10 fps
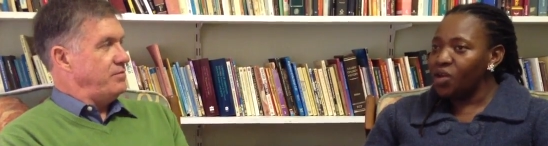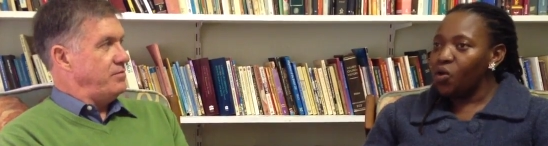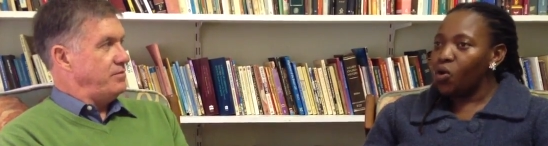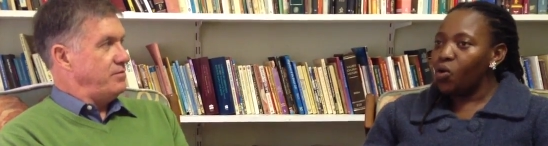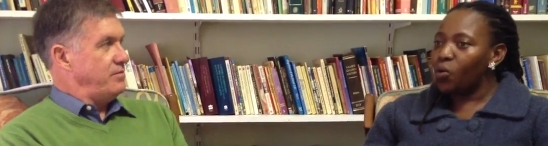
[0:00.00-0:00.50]

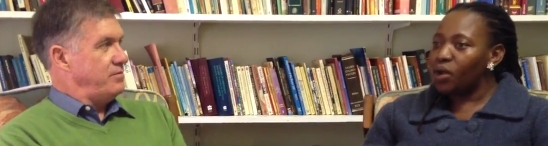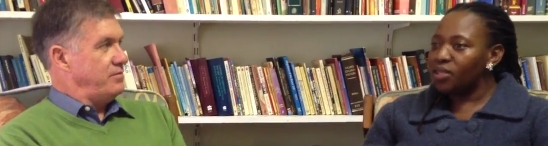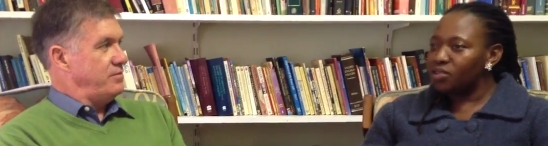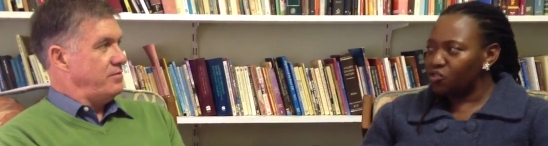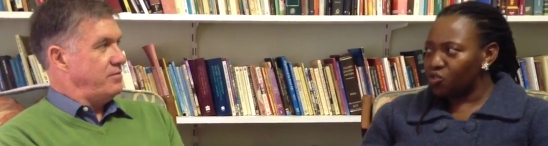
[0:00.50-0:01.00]
Speaker 1: or what
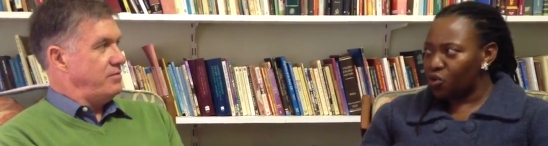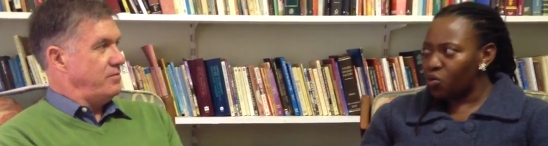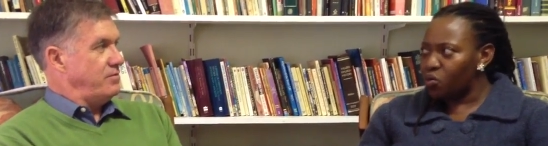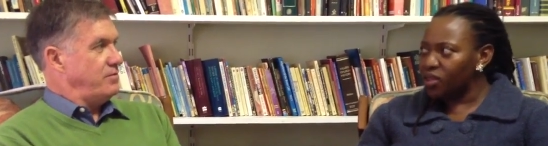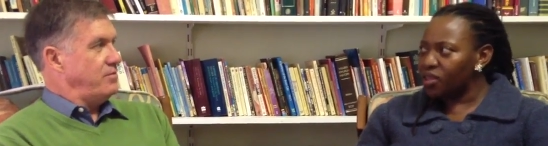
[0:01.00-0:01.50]
is wrong
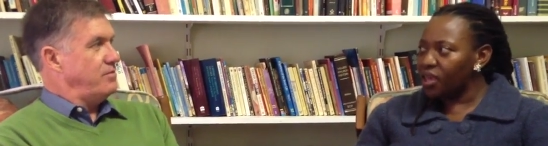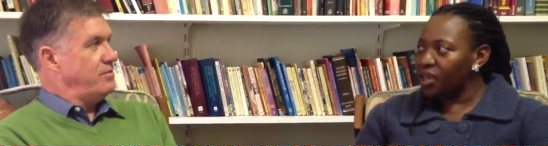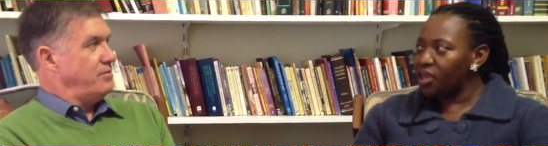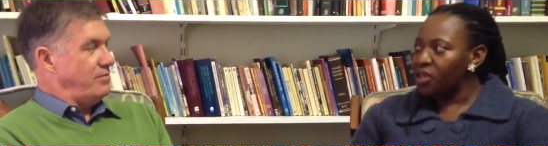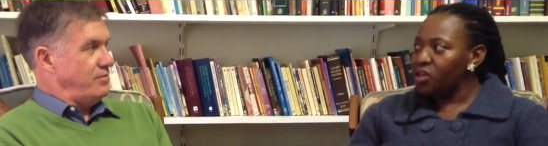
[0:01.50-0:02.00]
with her.
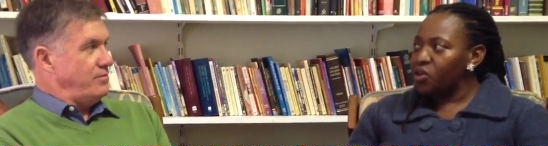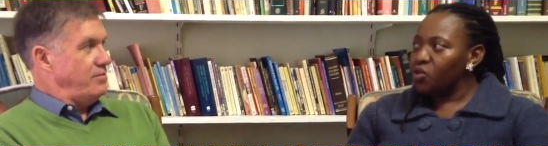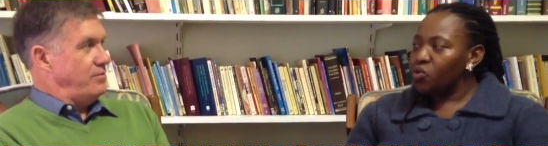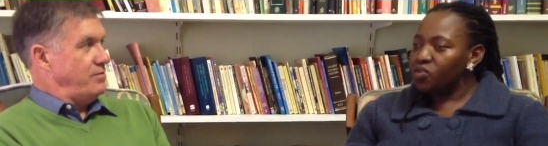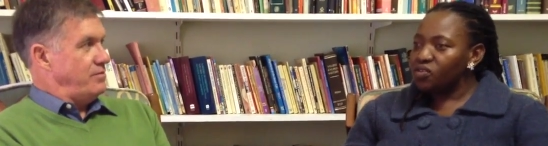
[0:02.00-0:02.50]

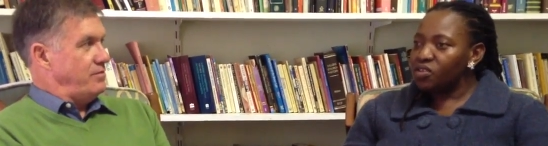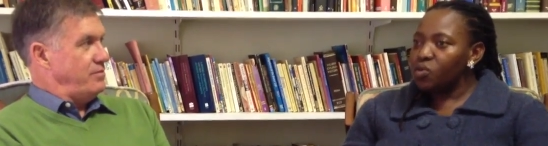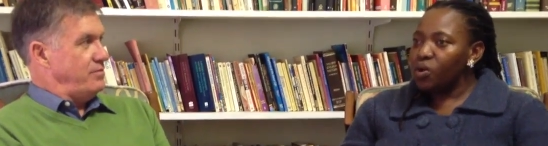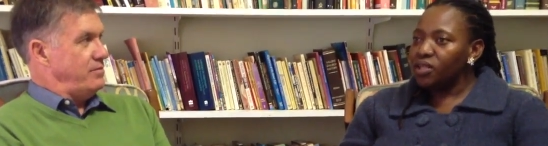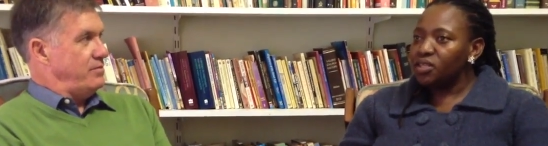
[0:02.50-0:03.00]
You see
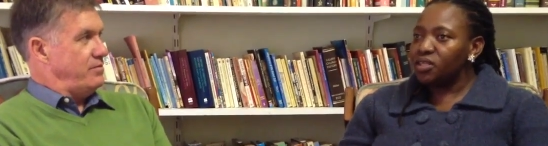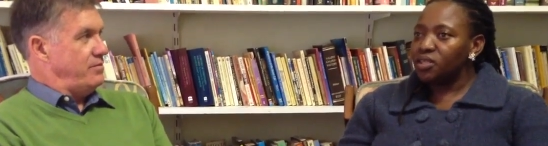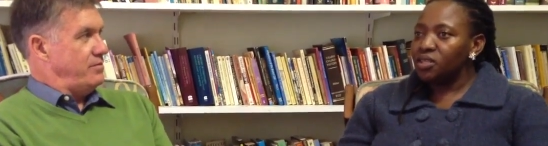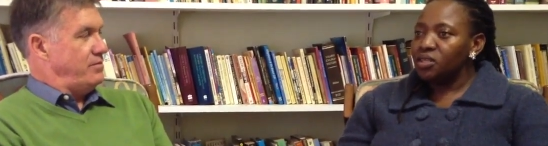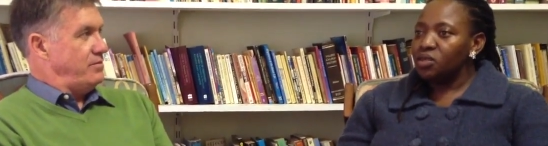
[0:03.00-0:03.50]
what,
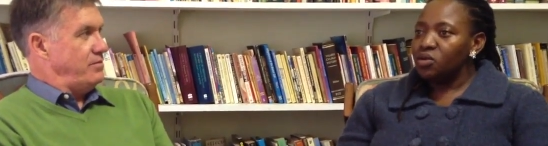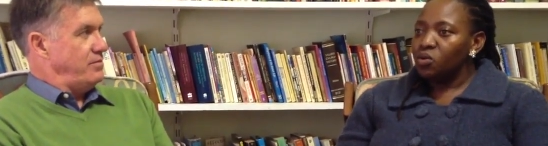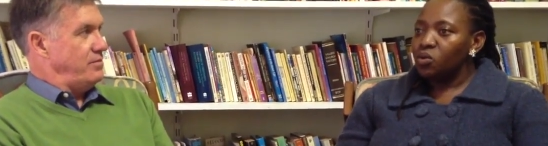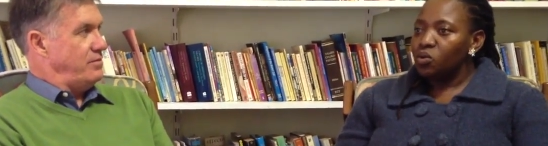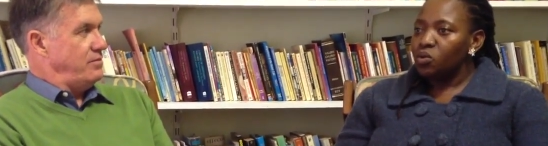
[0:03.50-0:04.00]

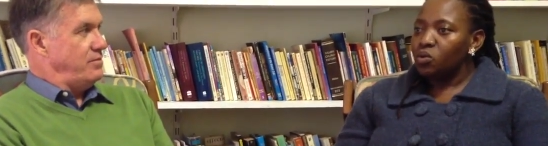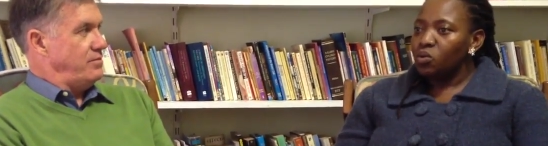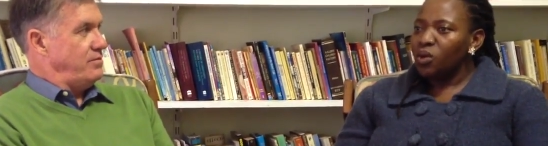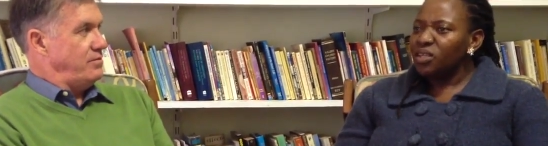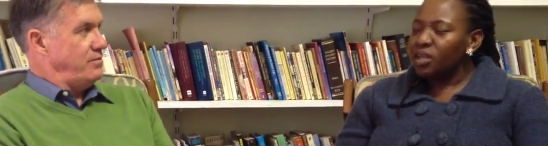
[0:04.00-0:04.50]

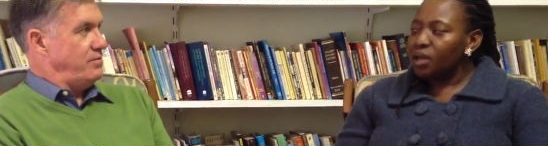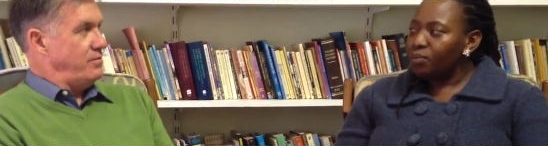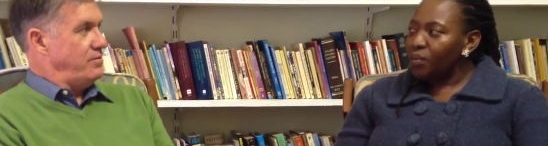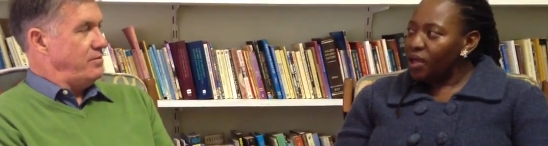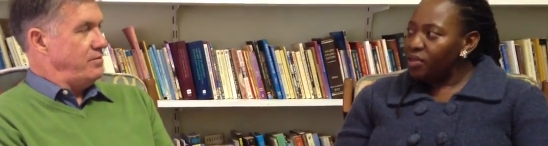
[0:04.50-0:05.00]
what
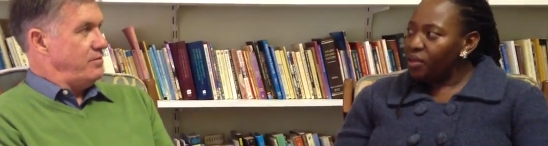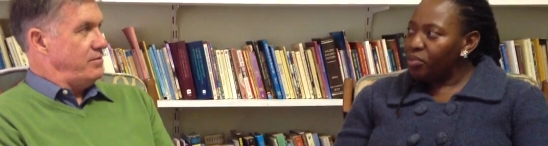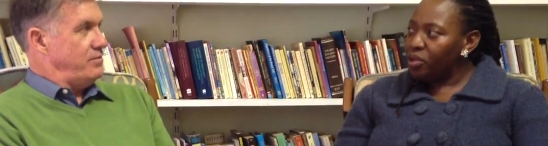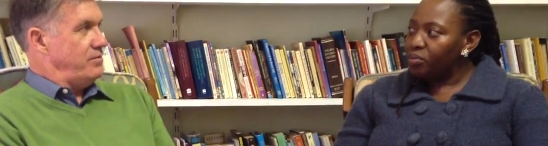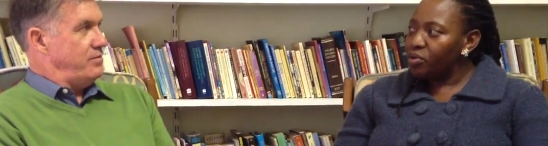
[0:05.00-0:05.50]
other
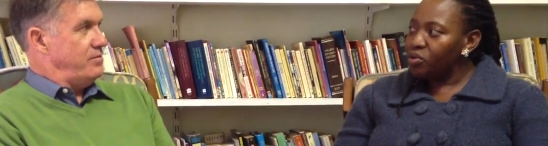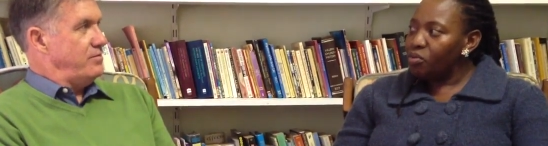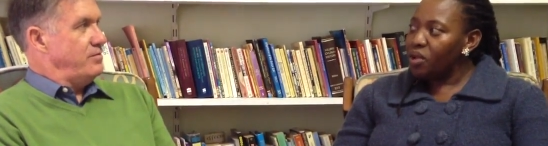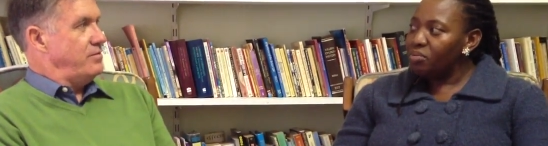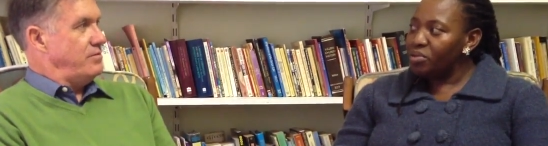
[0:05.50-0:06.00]
people,
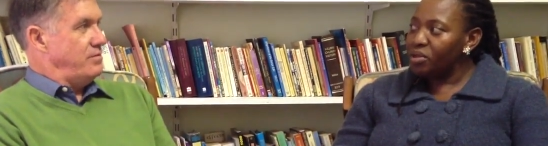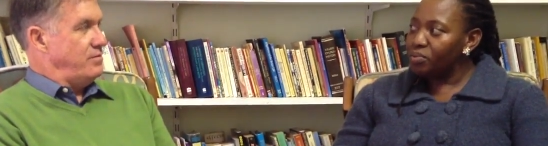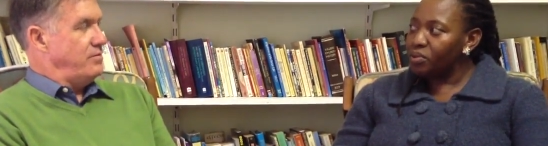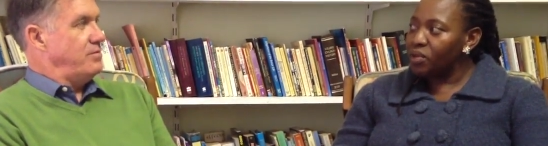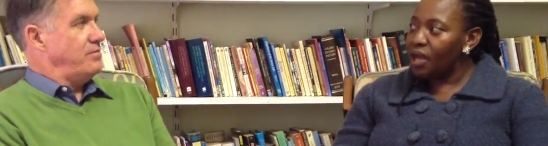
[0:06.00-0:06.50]
normal
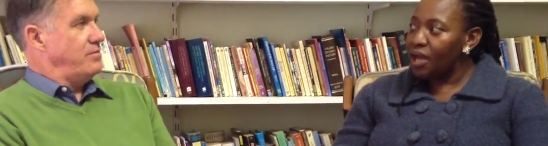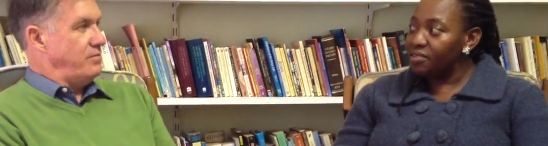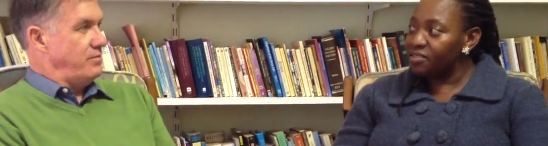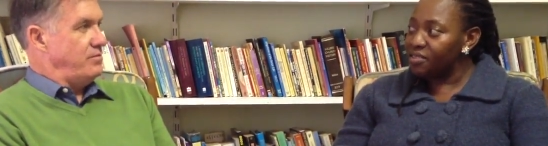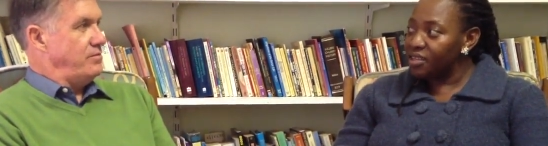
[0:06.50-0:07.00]
people, can't
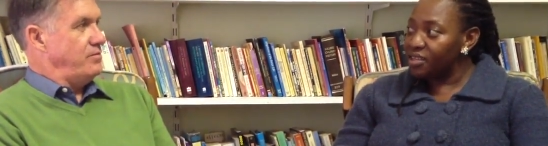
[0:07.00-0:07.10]
see in